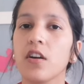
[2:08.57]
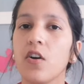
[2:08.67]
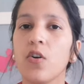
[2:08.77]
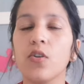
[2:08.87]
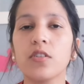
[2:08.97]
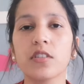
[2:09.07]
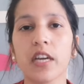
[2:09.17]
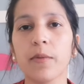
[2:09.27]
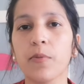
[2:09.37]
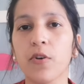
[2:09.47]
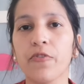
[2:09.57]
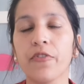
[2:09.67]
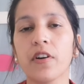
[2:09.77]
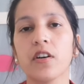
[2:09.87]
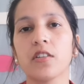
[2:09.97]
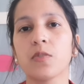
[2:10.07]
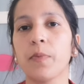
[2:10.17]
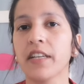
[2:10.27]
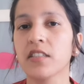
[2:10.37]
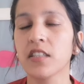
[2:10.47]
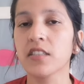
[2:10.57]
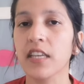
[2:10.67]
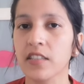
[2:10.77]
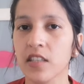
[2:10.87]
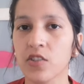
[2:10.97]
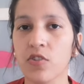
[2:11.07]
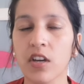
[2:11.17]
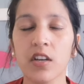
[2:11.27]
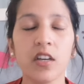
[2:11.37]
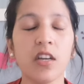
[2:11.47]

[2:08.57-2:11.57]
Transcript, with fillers: all type of uh, spices etc.